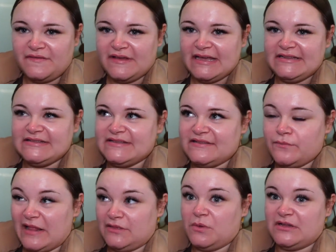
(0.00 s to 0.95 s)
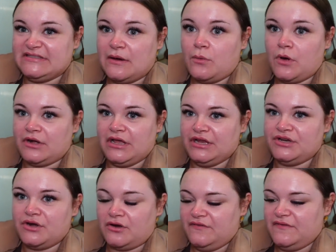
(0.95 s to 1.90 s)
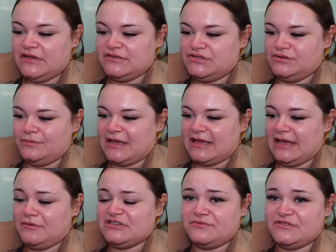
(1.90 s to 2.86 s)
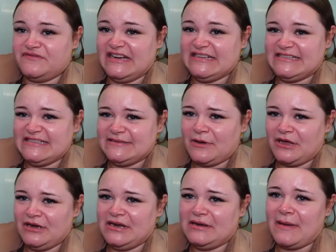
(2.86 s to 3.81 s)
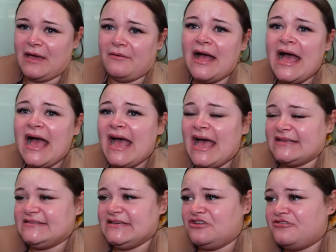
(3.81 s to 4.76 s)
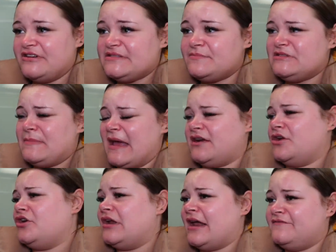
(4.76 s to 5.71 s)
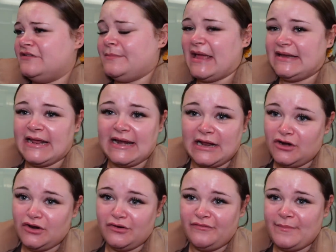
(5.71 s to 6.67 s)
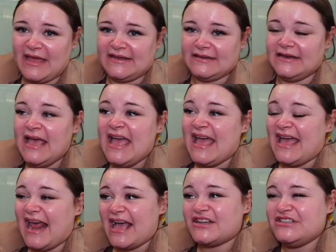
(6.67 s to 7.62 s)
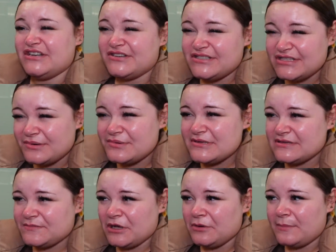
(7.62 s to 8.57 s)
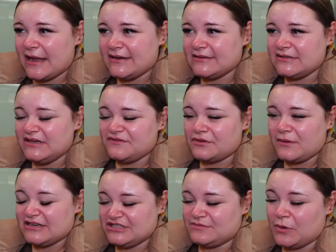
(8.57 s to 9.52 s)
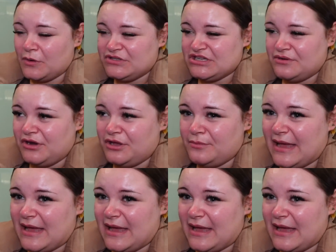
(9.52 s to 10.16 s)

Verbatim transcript: of it in, well the ones I wanted, none of it in Super King which I was really disappointed about. I've seen Christmas bedding, colourful bedding and I love bedding and I actually could do with some new bedding even though I just bought two new